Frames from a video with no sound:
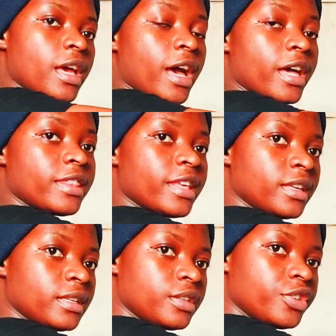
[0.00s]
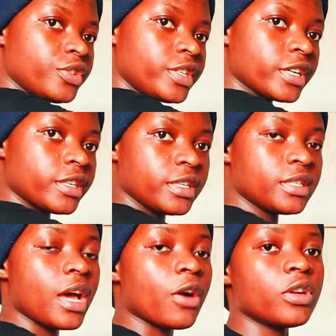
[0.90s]
then you take this
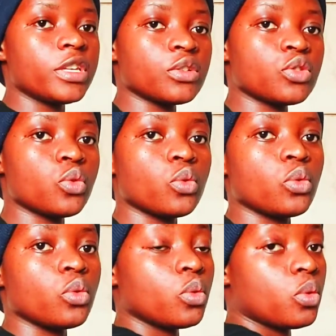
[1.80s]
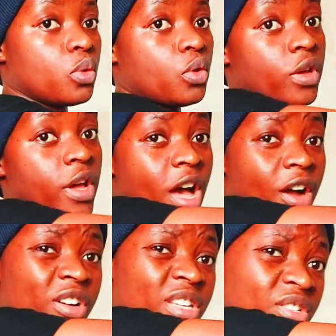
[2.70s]
according to
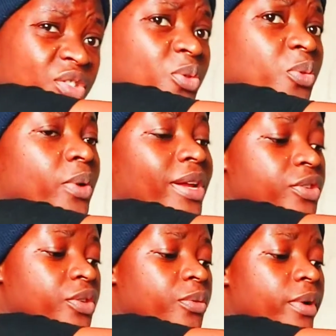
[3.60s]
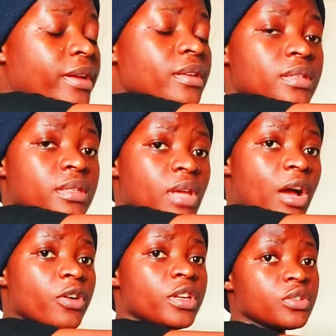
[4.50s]
what you want,
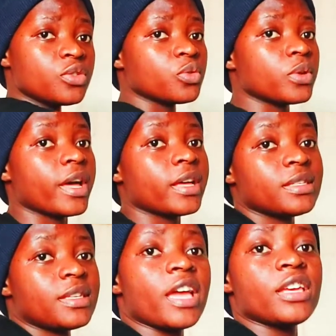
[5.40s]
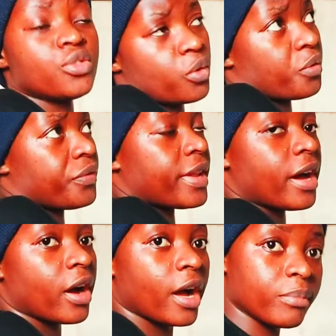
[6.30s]
according to the size of the
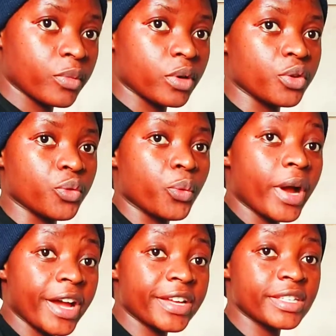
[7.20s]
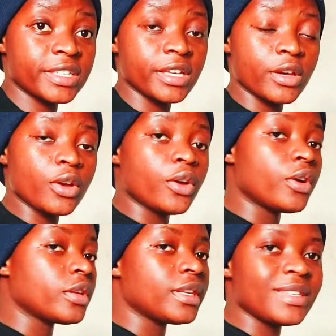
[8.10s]
armhole you want.
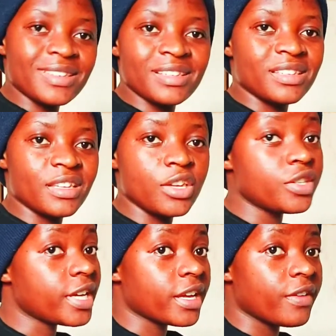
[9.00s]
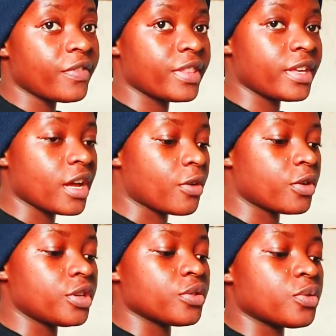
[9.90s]
You take everything
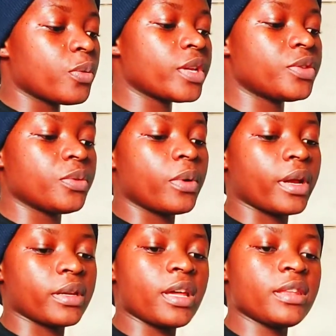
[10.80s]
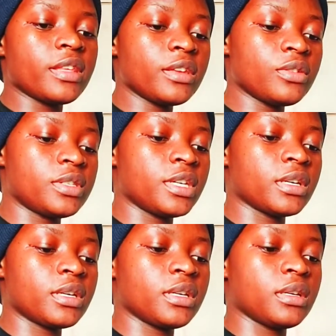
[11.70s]
according to what you want, and then you
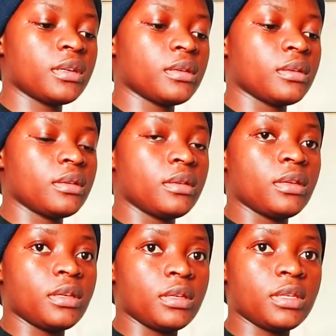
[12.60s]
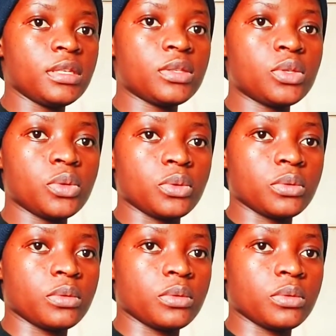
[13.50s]
take this too.